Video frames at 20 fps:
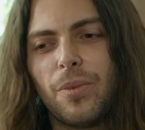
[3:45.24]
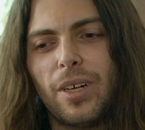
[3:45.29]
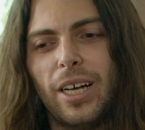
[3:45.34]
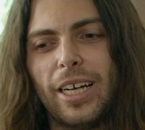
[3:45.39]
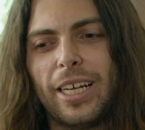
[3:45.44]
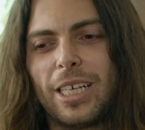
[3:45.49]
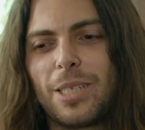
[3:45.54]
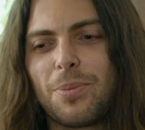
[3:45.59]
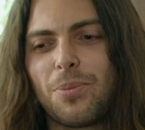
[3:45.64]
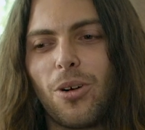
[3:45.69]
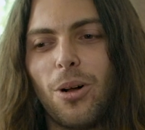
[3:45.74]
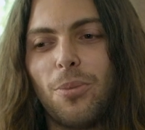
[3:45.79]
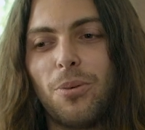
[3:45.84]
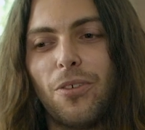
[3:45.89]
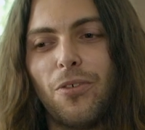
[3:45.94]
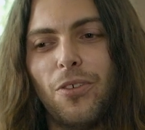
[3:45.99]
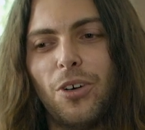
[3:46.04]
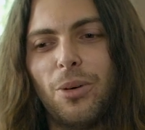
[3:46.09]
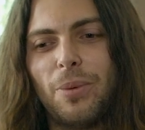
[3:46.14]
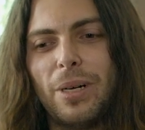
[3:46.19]
I guess proper
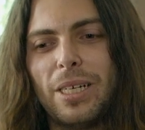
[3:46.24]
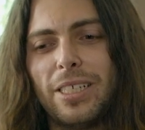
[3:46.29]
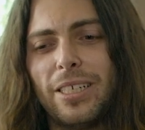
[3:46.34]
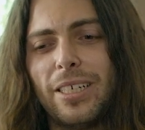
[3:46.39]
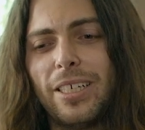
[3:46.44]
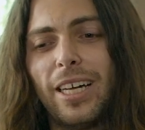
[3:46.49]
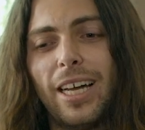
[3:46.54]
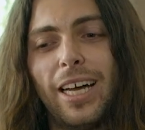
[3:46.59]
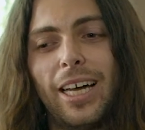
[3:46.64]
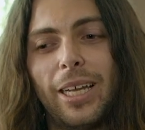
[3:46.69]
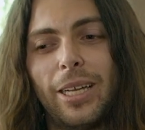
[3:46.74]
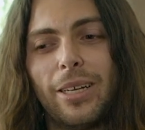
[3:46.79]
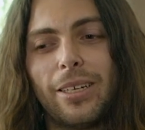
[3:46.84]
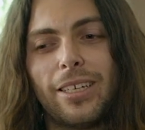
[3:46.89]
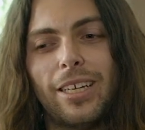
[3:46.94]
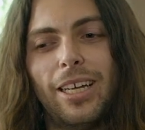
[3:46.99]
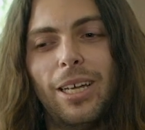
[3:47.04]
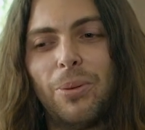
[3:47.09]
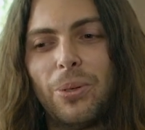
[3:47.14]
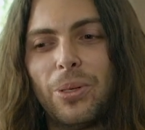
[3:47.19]
film I did, and
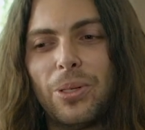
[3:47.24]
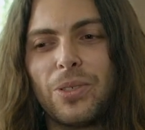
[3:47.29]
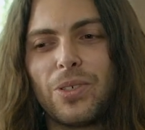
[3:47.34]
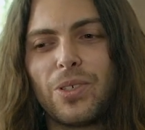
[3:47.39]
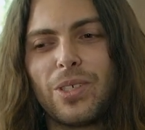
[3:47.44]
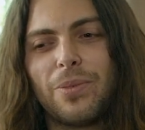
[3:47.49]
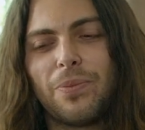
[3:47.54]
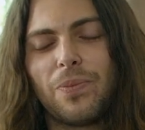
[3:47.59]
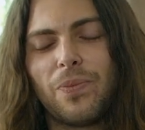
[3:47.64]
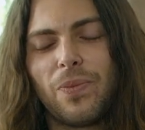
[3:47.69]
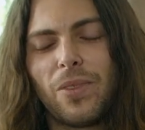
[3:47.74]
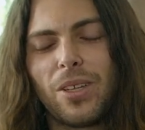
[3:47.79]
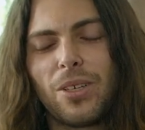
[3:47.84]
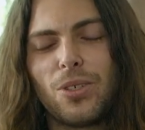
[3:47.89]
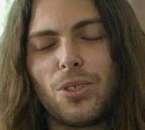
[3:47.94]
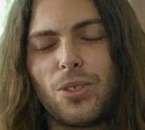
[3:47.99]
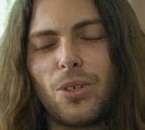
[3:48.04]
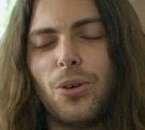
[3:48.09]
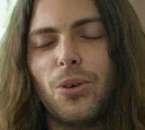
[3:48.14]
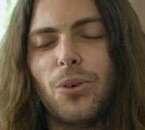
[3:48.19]
it was
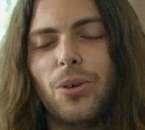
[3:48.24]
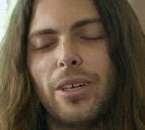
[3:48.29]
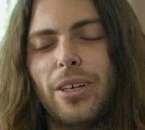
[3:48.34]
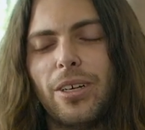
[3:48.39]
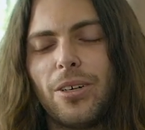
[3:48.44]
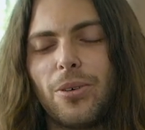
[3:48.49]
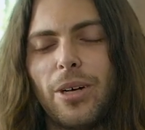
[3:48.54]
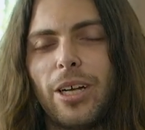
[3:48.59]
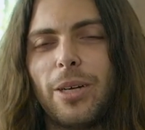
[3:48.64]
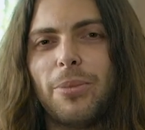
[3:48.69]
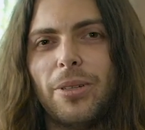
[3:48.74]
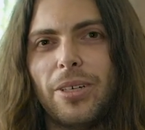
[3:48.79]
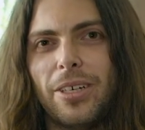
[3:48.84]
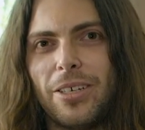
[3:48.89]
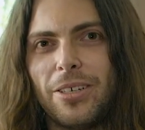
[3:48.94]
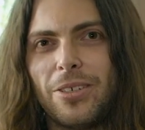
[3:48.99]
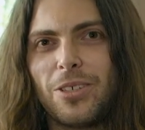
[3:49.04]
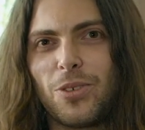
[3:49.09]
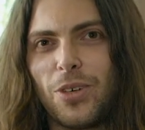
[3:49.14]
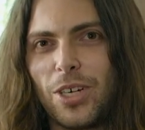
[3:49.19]
so
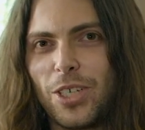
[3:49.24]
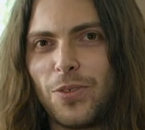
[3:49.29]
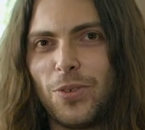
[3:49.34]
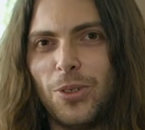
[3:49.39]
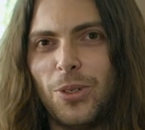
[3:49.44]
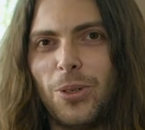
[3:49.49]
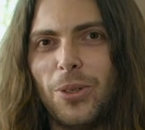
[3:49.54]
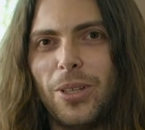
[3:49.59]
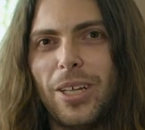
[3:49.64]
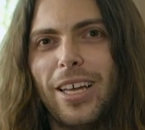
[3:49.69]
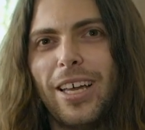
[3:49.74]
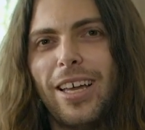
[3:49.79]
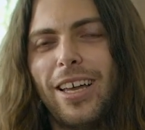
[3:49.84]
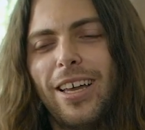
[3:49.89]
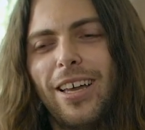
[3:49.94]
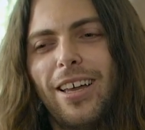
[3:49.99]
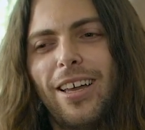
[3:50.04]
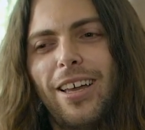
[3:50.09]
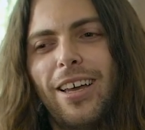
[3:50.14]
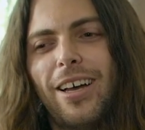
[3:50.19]
incredibly stressful.
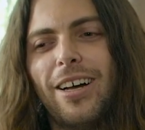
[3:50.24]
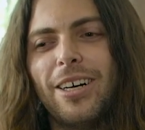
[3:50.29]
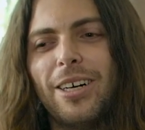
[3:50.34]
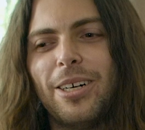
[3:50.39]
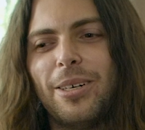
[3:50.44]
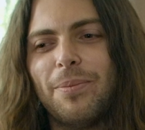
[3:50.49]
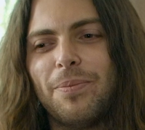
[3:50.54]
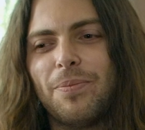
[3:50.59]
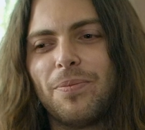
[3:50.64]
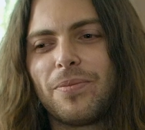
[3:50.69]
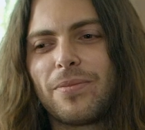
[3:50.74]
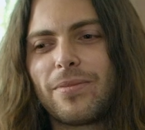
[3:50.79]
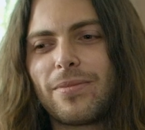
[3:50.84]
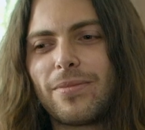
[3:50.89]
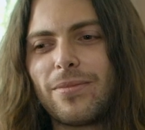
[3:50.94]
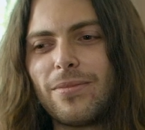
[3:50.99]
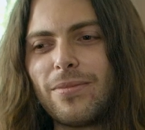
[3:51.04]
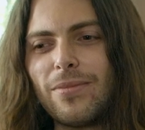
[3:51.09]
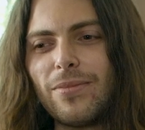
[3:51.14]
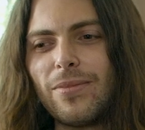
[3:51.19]
I
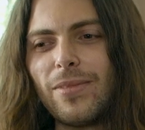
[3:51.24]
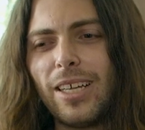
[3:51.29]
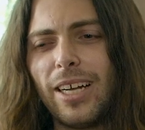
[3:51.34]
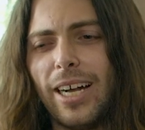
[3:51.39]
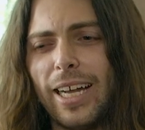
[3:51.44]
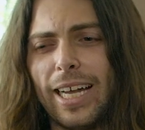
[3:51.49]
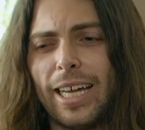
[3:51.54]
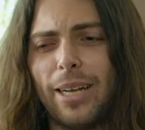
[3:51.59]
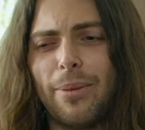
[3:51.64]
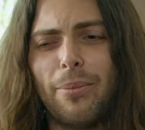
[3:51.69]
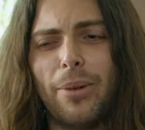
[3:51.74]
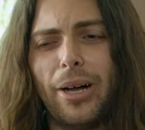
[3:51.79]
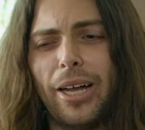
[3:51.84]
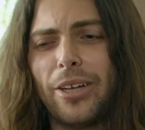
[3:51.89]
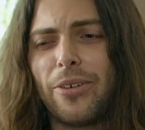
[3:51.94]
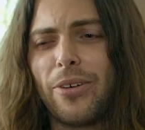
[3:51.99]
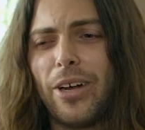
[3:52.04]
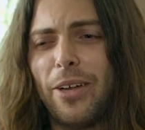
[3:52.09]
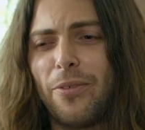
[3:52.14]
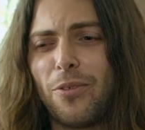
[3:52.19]
had a
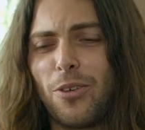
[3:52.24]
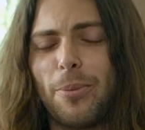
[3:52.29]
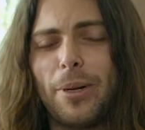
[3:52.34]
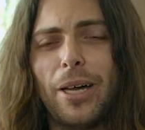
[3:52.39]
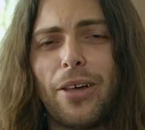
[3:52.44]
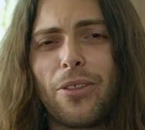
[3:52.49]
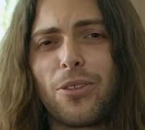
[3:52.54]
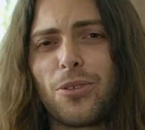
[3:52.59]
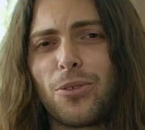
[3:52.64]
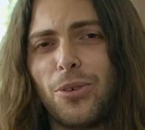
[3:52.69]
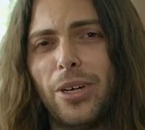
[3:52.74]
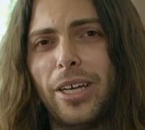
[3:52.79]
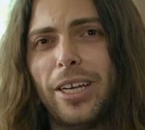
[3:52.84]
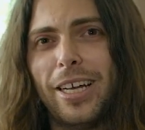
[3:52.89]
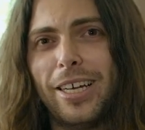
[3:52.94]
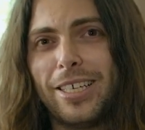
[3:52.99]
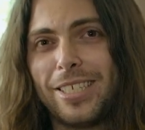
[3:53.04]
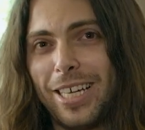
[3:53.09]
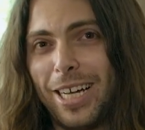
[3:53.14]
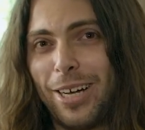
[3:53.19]
migraine for about 3
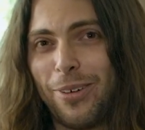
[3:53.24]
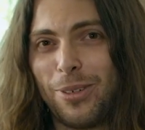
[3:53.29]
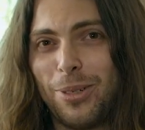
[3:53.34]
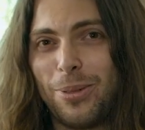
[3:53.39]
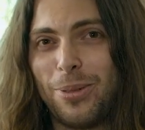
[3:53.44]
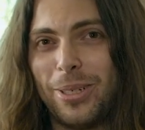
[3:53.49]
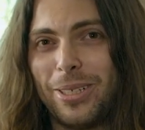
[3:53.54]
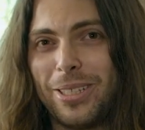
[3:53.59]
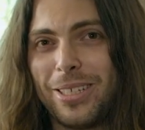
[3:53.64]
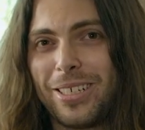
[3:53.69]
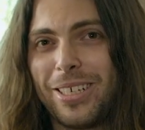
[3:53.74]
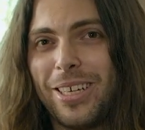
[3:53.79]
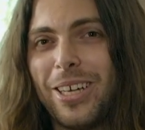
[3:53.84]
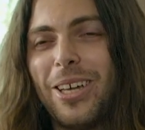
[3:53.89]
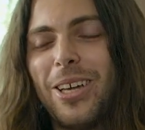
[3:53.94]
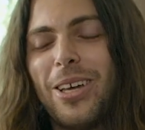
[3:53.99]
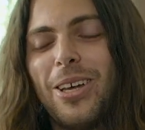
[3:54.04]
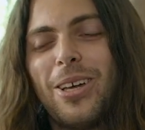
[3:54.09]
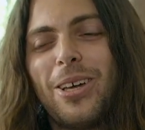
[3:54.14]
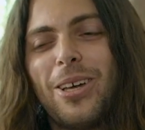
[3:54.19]
days afterwards,
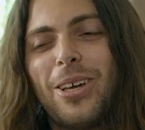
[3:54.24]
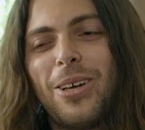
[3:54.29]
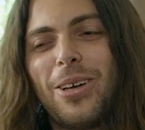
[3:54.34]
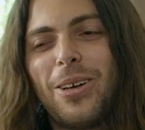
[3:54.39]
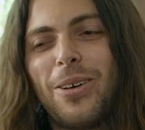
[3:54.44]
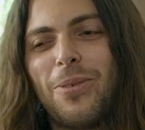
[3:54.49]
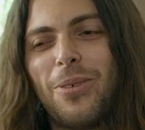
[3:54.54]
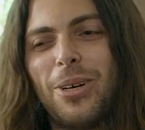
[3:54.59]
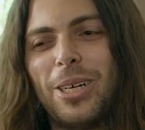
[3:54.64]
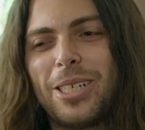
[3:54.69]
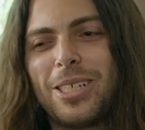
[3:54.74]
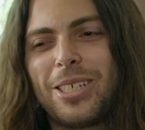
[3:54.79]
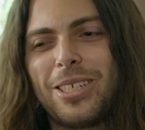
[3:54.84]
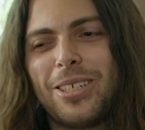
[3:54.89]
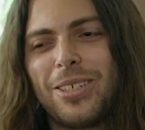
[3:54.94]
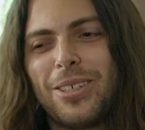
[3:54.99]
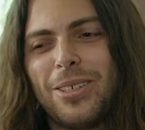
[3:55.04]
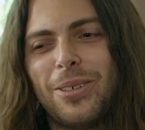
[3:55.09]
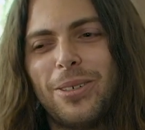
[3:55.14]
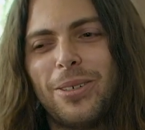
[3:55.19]

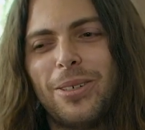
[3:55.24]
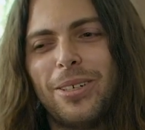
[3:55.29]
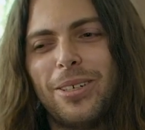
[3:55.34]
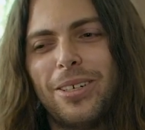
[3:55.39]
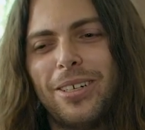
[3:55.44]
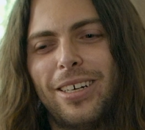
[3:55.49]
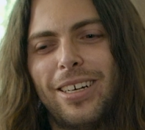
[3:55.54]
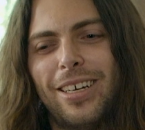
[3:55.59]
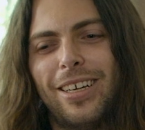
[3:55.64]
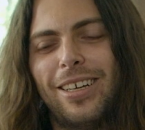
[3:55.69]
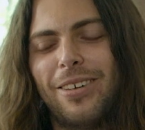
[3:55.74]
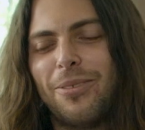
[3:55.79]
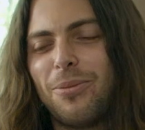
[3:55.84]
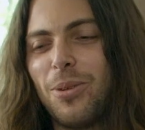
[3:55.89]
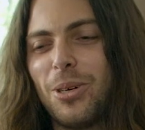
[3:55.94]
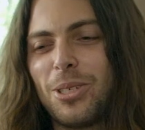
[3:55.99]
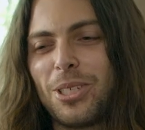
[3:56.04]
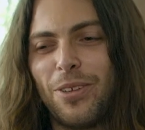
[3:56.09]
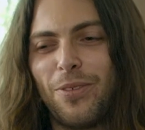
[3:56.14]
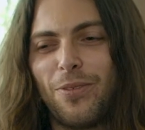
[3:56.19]
which it
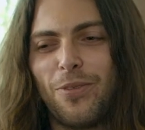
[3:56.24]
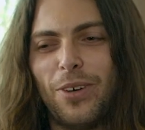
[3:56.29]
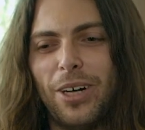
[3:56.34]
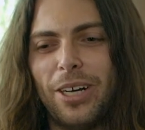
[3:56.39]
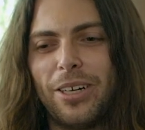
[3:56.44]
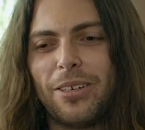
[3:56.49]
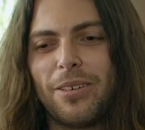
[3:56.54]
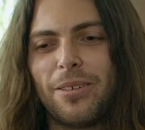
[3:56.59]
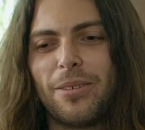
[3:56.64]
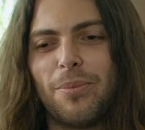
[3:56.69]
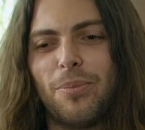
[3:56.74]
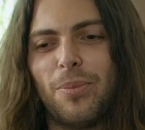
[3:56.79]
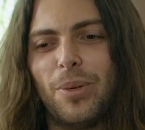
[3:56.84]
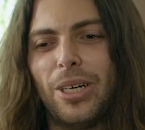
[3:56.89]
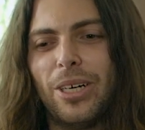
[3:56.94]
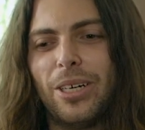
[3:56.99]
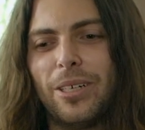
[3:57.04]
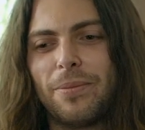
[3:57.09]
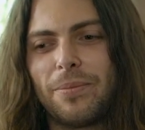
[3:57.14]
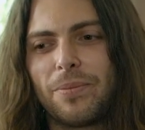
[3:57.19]
wasn't fun,
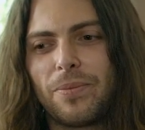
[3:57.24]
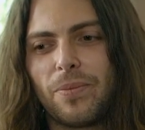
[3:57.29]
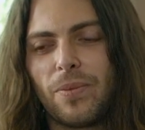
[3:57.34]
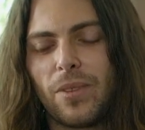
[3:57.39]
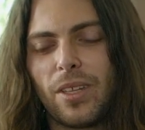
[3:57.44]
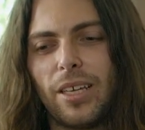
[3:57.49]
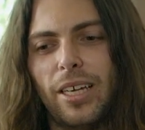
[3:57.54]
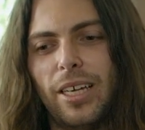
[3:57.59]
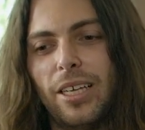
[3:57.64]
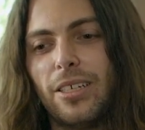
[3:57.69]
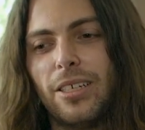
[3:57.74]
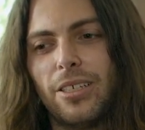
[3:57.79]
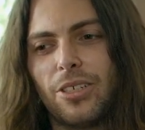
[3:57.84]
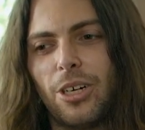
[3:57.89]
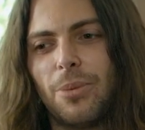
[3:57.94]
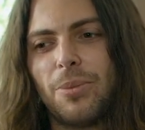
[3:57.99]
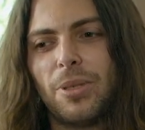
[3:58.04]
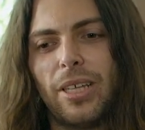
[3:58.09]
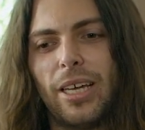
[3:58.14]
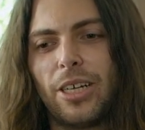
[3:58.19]
but in
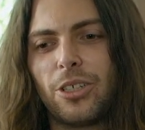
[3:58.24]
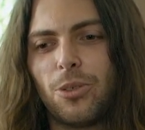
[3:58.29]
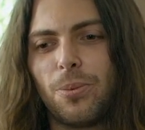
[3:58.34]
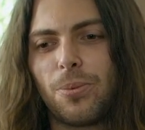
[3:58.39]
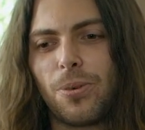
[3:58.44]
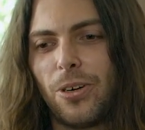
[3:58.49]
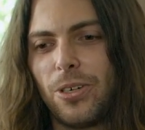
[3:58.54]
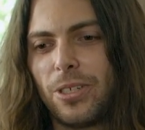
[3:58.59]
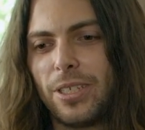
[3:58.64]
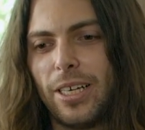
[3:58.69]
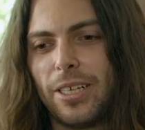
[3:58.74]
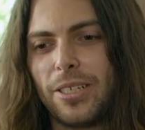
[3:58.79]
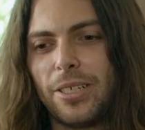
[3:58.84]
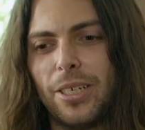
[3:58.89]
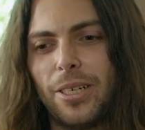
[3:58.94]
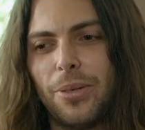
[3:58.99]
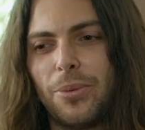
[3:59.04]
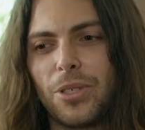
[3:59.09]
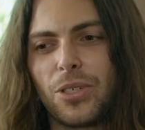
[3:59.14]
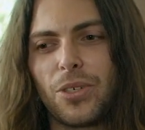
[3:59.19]
terms of the actual process,
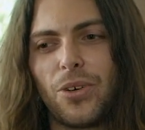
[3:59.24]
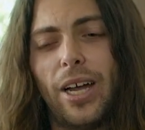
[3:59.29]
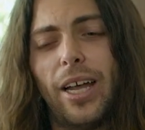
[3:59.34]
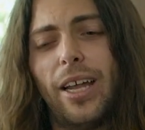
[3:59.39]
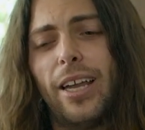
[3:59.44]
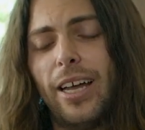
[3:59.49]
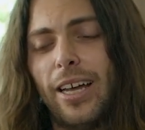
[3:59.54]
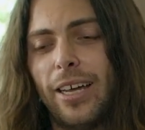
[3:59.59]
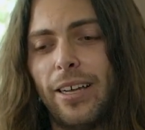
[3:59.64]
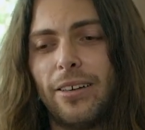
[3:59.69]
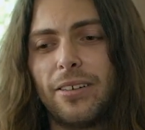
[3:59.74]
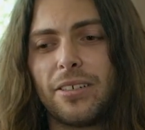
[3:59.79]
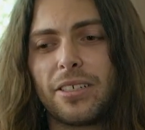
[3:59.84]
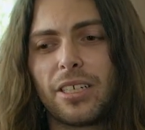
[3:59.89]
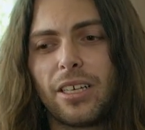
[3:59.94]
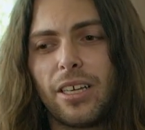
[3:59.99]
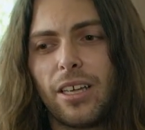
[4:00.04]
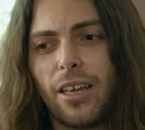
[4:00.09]
it was great. And